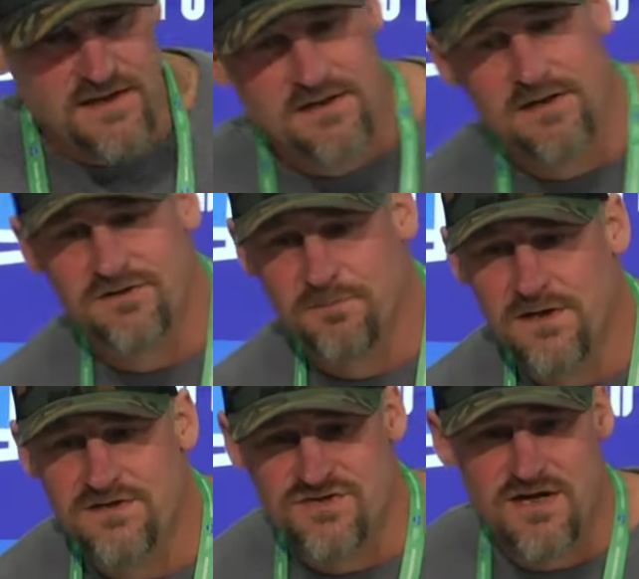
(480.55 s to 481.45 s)
he did a
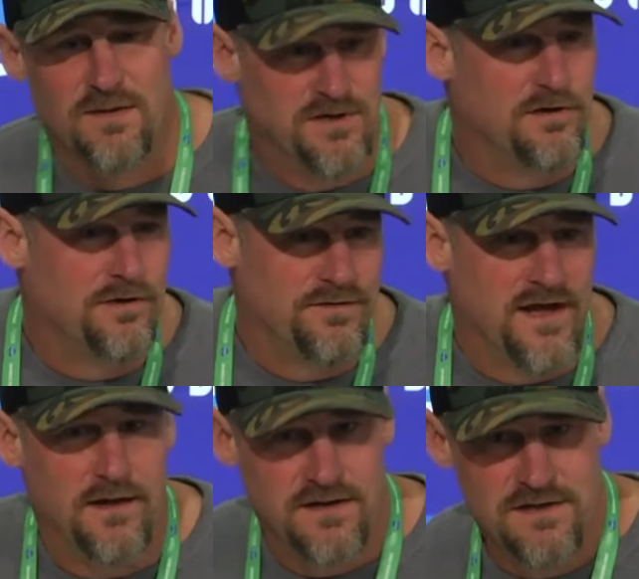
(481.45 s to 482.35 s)
tremendous job. He earned
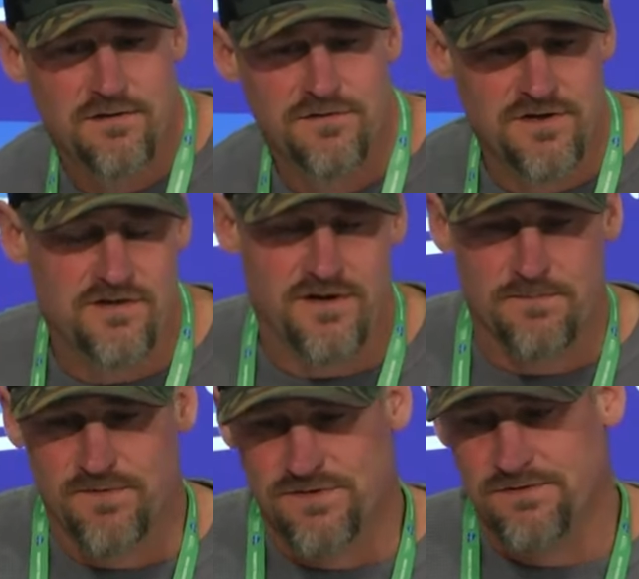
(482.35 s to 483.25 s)
that. He earned another
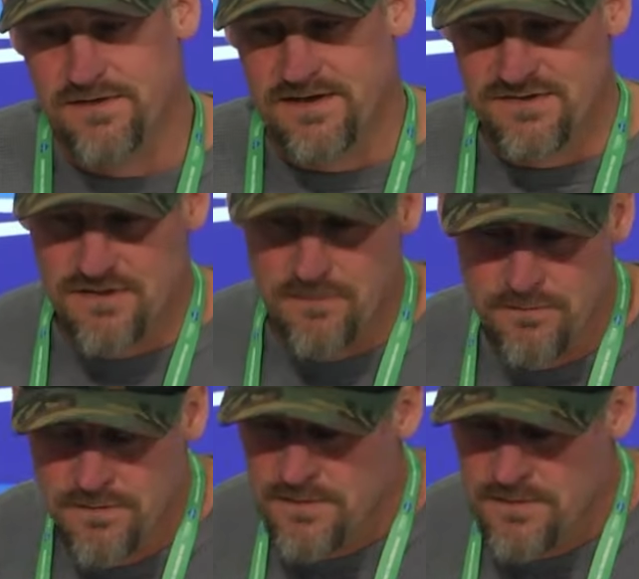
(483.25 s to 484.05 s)
opportunity. So,